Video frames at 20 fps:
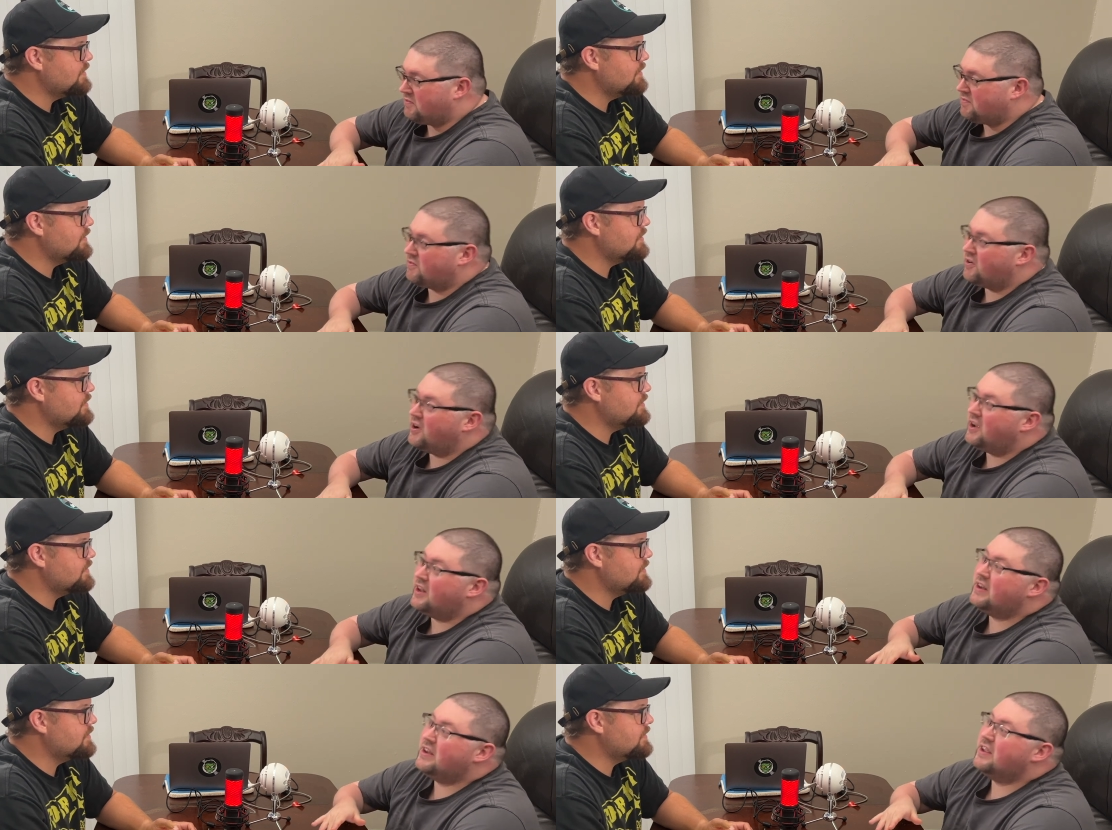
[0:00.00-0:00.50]

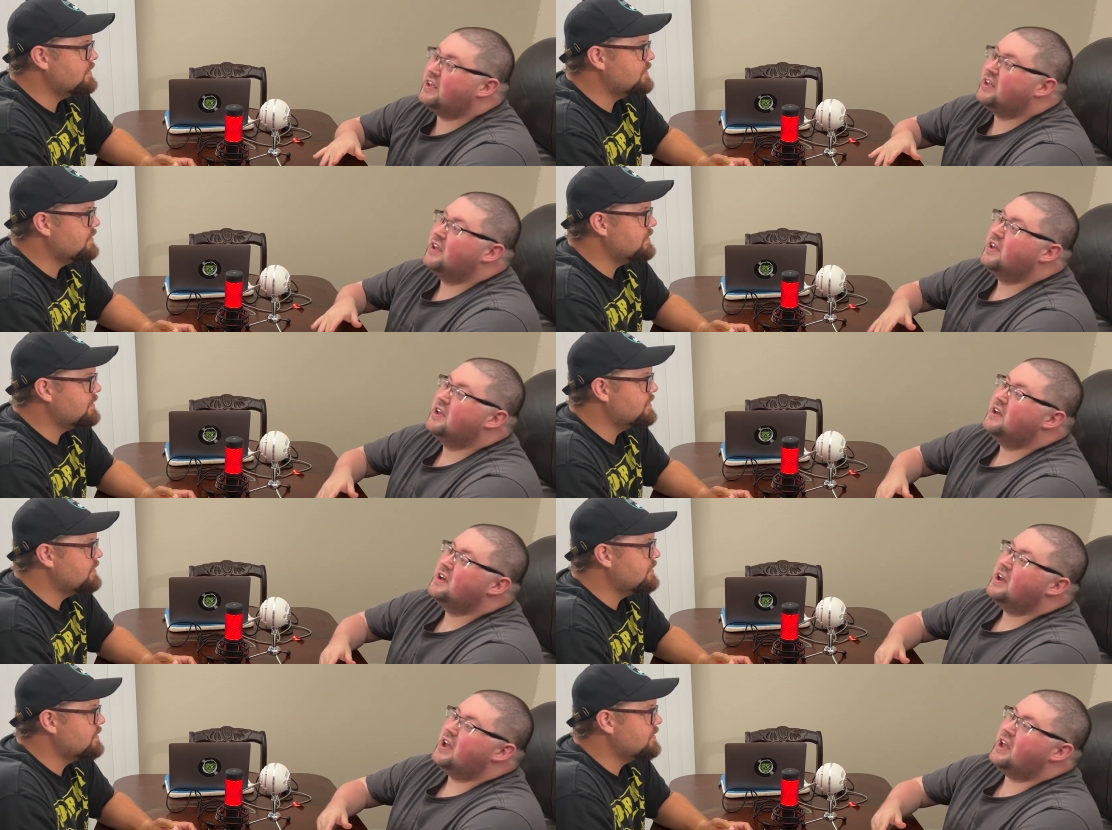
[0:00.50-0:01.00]
Speaker 1: friend
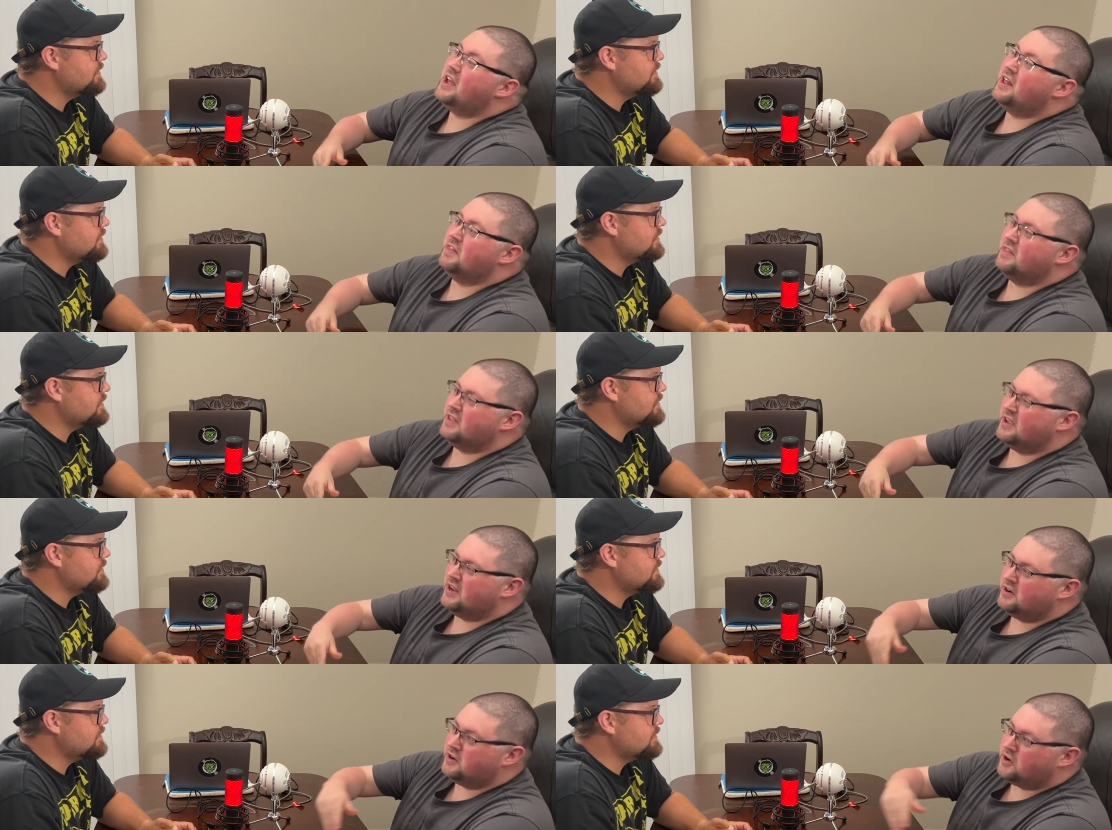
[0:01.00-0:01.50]
and
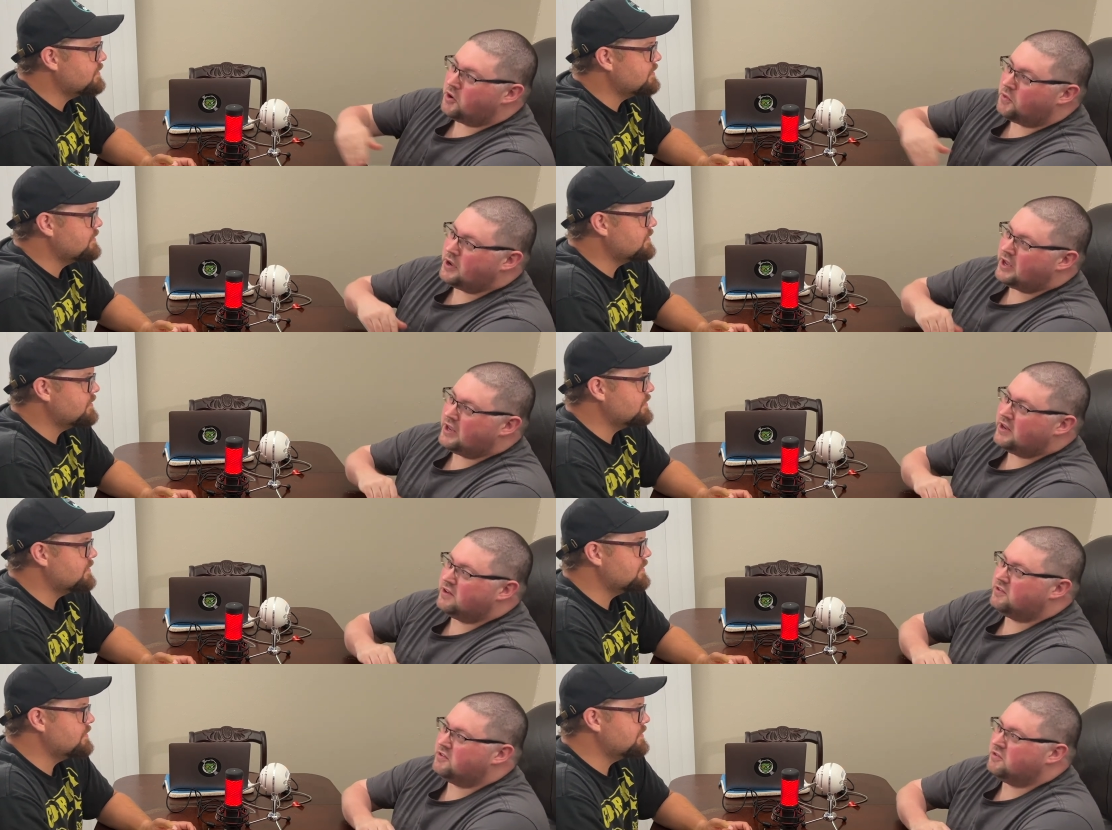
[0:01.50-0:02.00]
then going
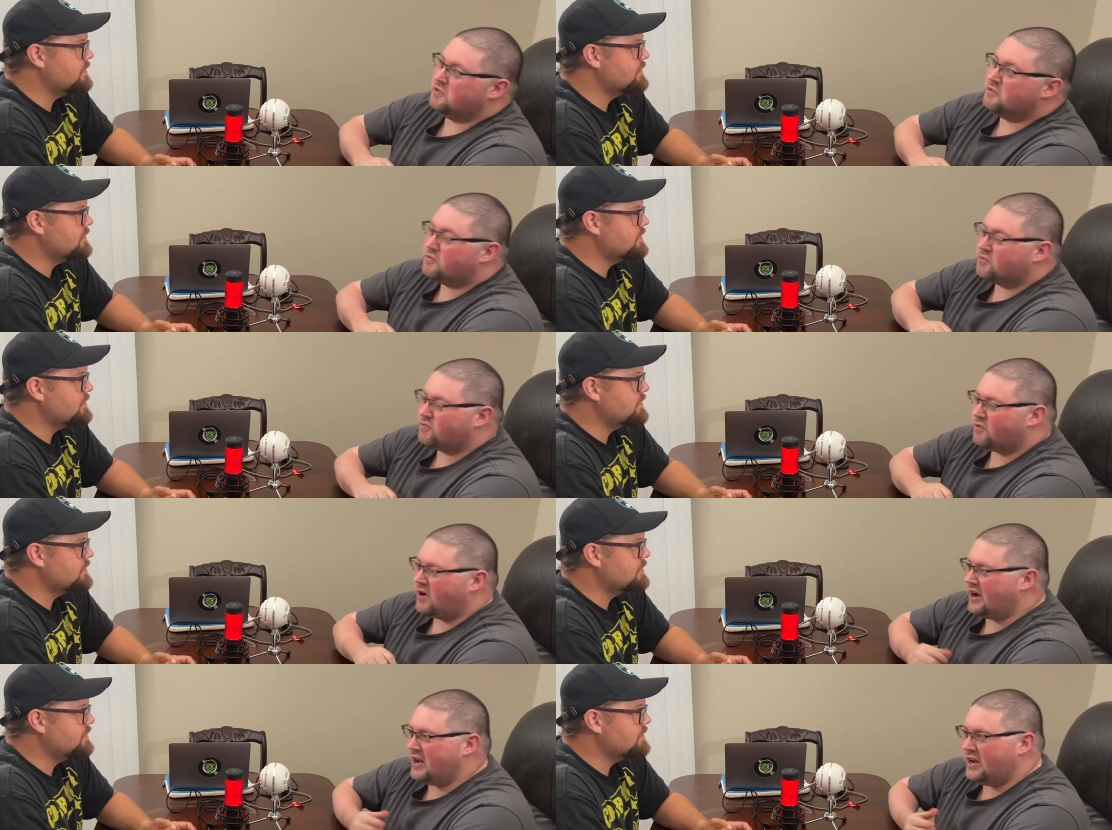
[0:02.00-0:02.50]
into
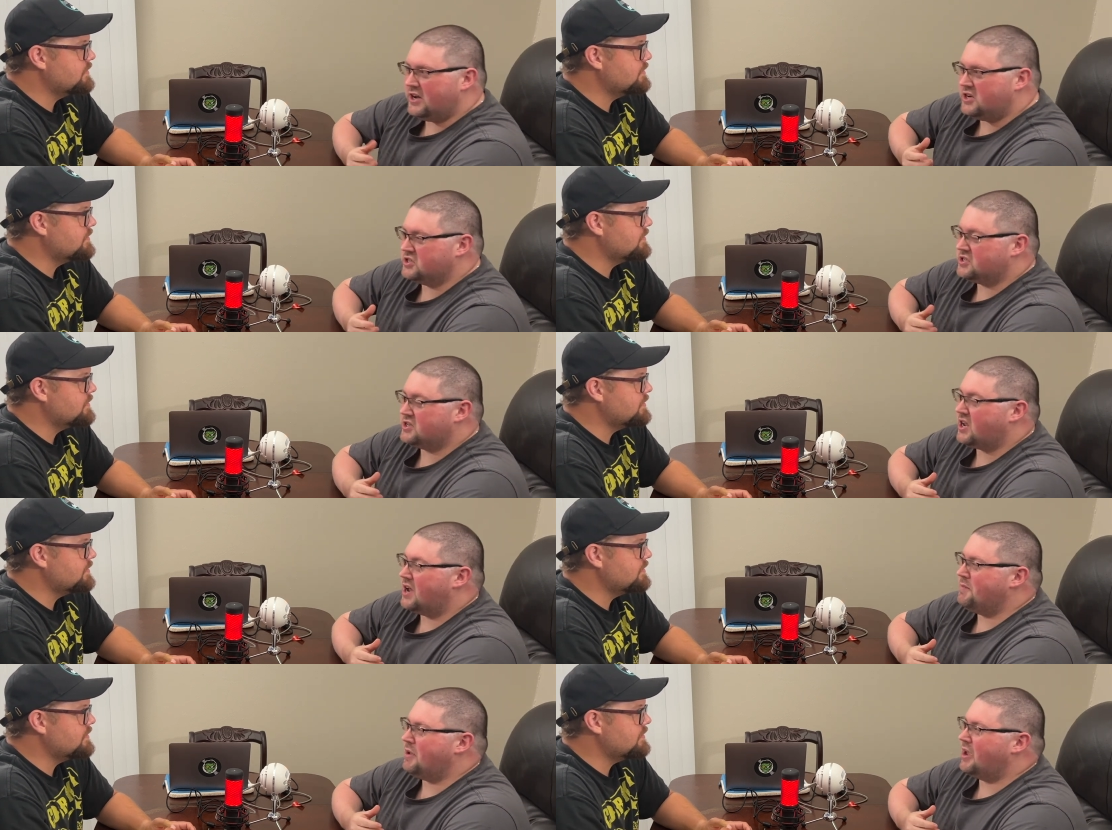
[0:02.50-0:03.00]
Freddy just
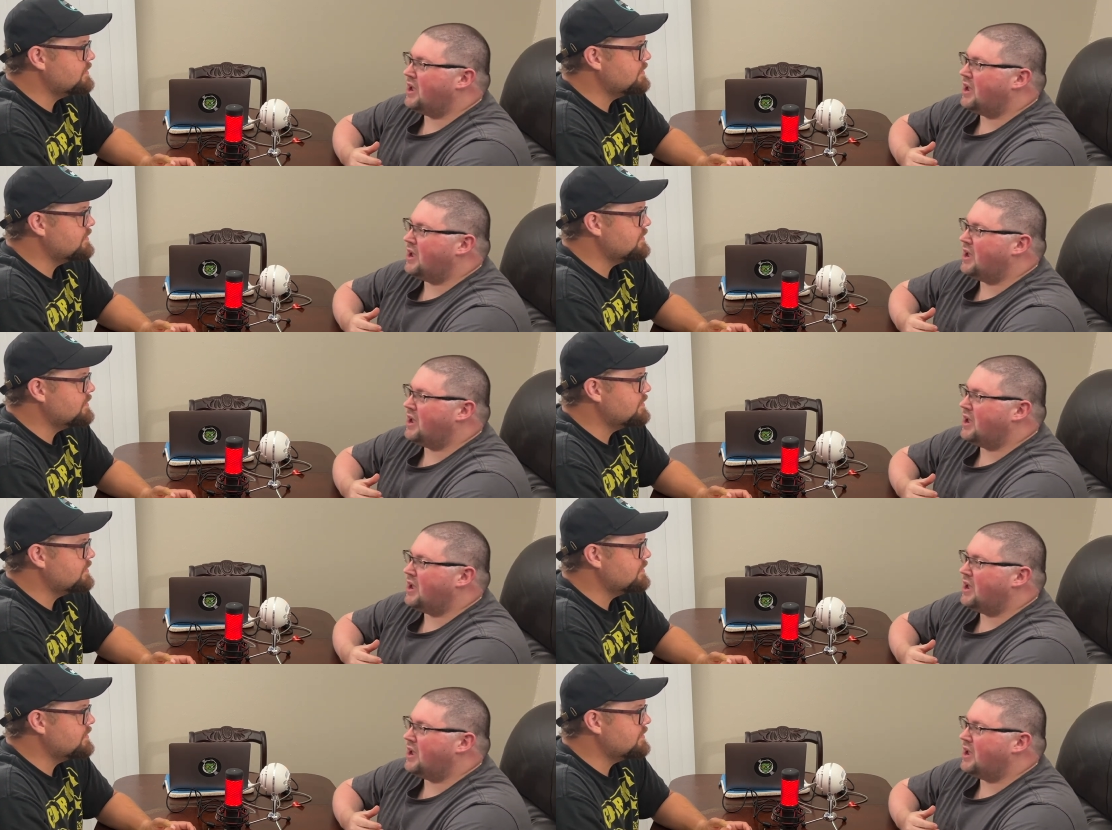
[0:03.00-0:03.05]
coming